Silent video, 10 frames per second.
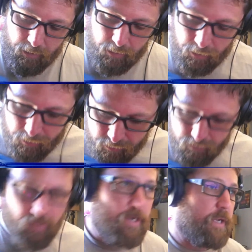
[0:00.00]

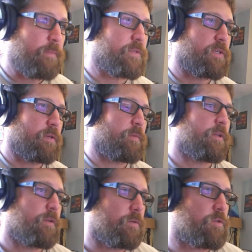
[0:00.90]
Instagram is going to be a
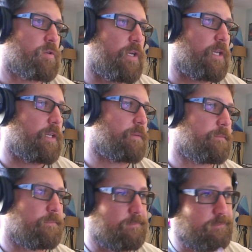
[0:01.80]
little tricky
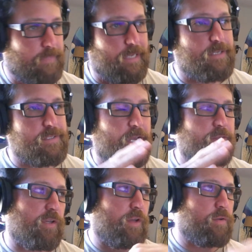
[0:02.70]
because I have to
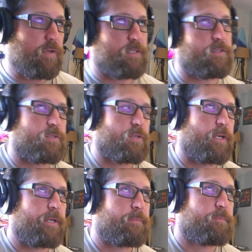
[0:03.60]
go to Instagram,